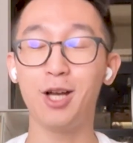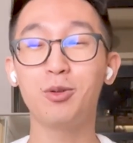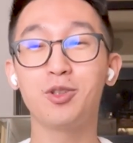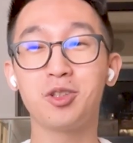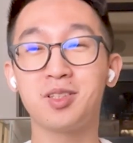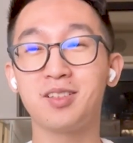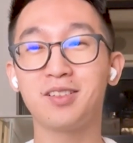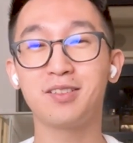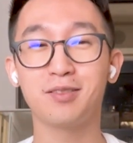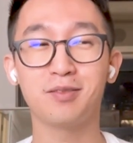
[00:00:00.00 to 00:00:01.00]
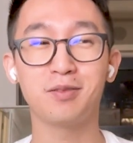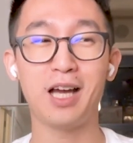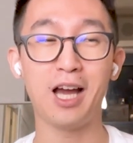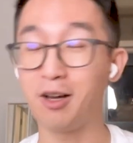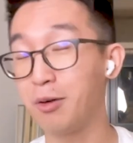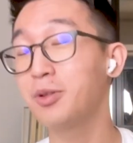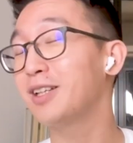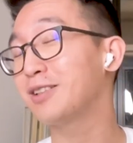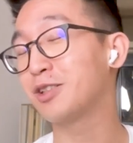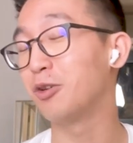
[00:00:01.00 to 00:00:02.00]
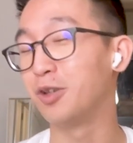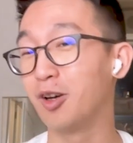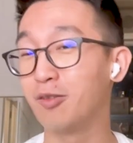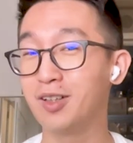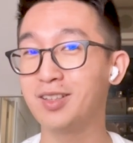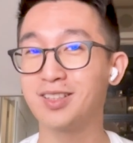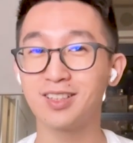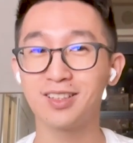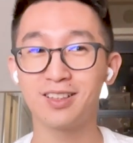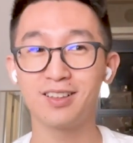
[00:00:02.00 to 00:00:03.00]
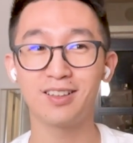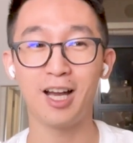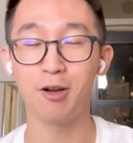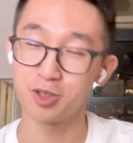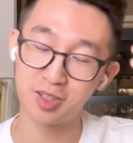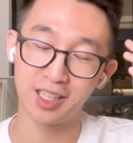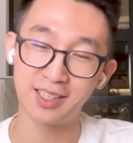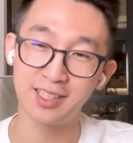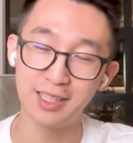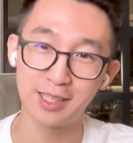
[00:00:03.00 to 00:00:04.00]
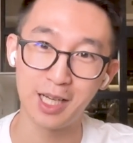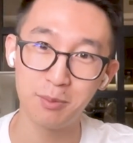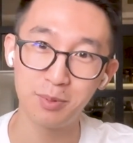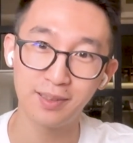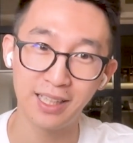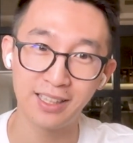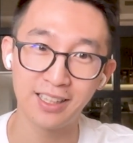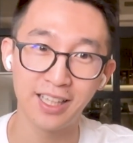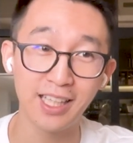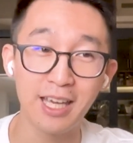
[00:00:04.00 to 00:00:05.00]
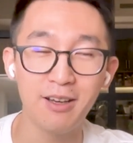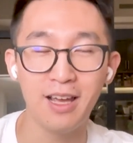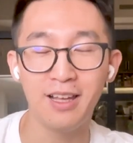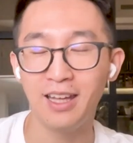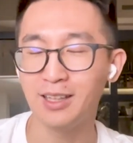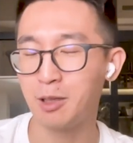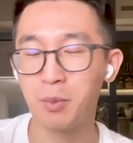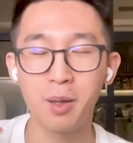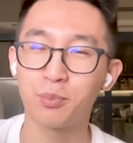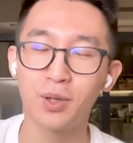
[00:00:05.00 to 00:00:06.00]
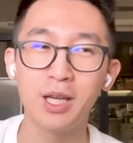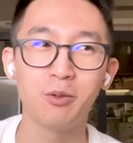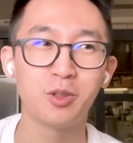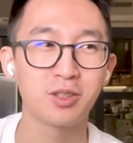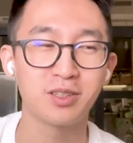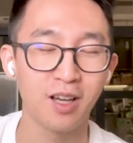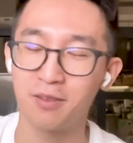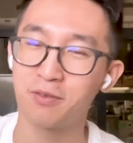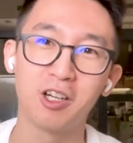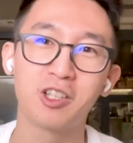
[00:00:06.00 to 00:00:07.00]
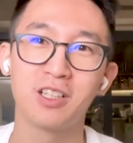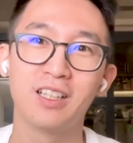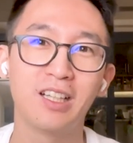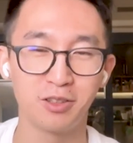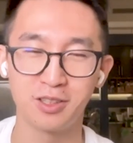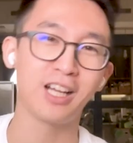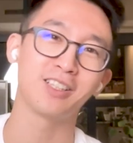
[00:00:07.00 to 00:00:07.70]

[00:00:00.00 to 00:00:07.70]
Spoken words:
would get so nervous. I would just like seize up and like like my brain would just not function. It was not